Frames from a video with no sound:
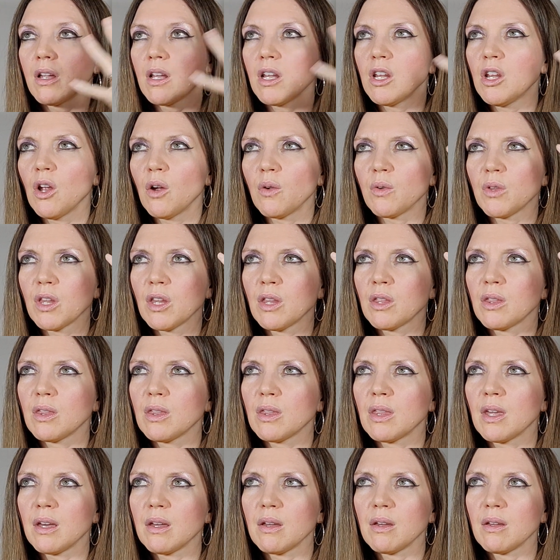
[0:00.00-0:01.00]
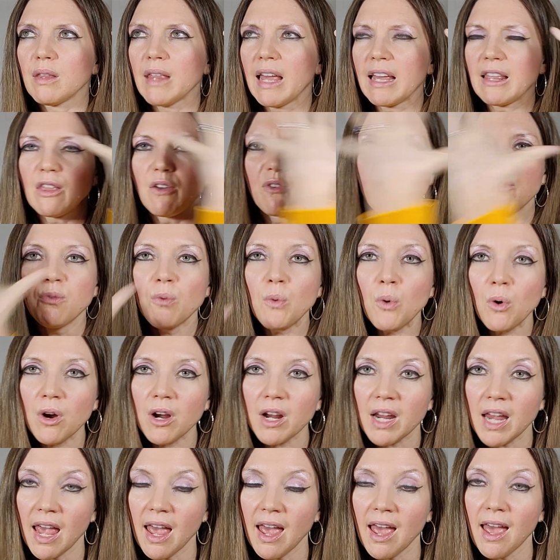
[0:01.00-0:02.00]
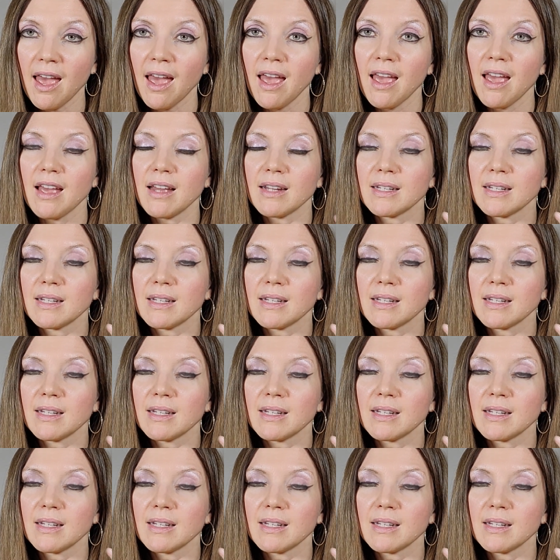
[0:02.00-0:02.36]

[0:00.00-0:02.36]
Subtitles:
the 4K,